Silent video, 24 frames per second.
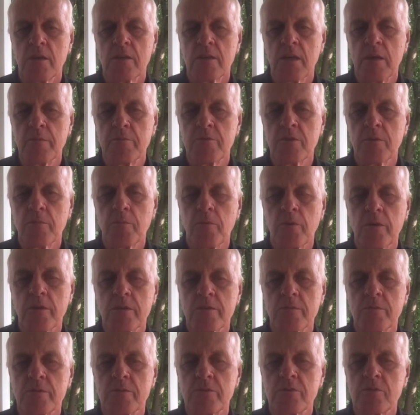timeshare
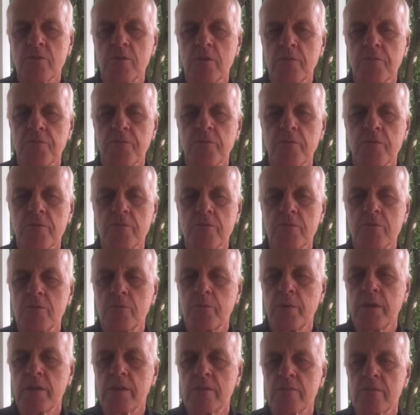points, which is good for two
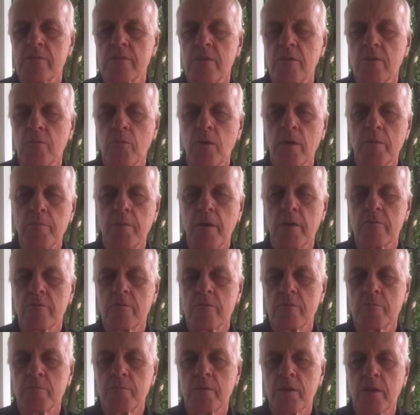weeks in a one
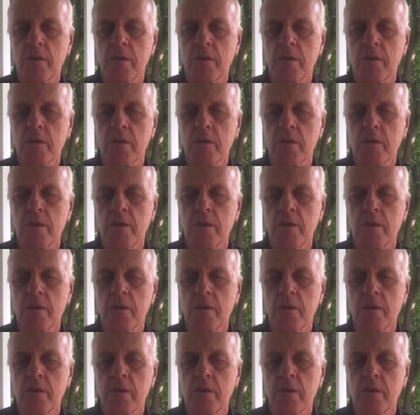bedroom.